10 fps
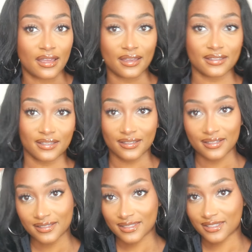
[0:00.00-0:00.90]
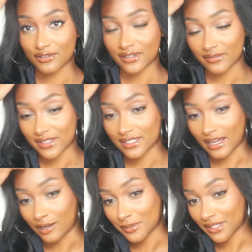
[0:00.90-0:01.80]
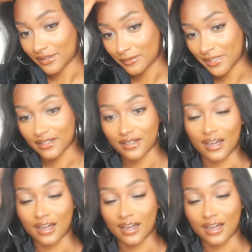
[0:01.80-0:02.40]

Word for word: it, it is still giving scalp a little bit.